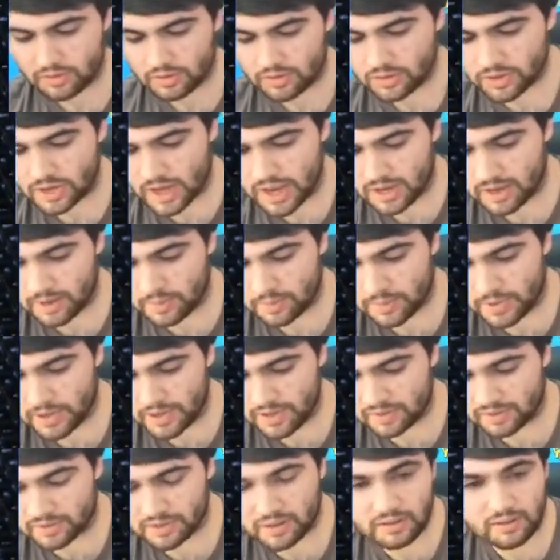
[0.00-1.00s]
Jacob
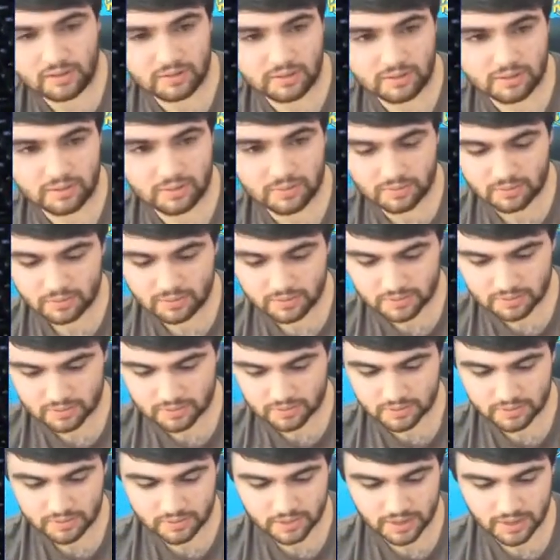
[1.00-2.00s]
Eason.
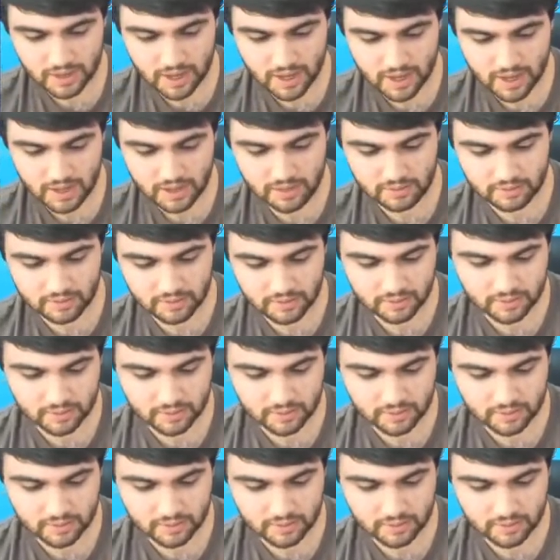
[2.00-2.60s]
Okay,